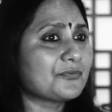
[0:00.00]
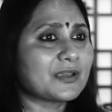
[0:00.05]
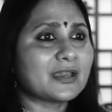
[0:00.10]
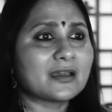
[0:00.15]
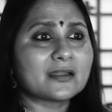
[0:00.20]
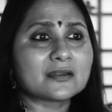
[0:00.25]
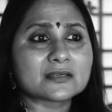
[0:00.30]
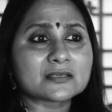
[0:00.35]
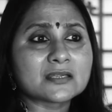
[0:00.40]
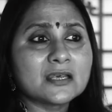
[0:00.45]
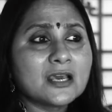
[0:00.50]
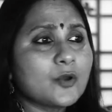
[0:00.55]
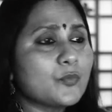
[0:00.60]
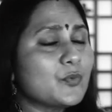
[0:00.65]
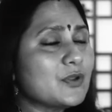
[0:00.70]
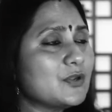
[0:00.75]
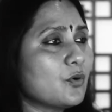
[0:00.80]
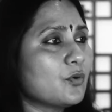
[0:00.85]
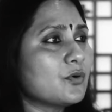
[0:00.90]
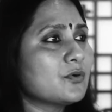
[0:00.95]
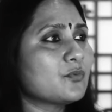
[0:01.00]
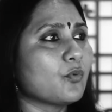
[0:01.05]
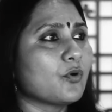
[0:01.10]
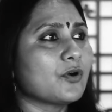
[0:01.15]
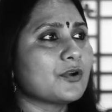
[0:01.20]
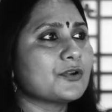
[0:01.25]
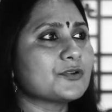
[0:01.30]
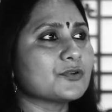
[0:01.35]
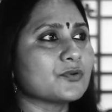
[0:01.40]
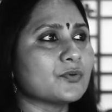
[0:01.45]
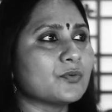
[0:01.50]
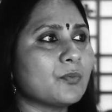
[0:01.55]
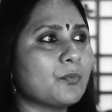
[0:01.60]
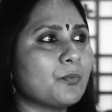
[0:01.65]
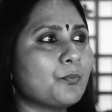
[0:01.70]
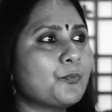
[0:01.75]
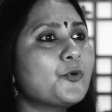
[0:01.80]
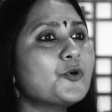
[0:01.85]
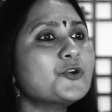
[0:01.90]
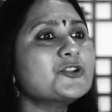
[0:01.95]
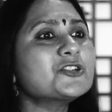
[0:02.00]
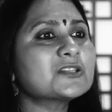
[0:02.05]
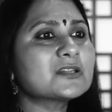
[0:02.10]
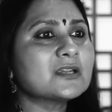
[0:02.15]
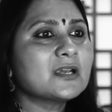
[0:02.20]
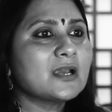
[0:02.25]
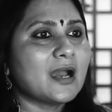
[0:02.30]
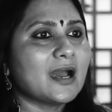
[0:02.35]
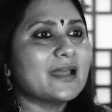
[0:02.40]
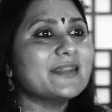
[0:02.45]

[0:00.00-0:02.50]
of care is we don't want to push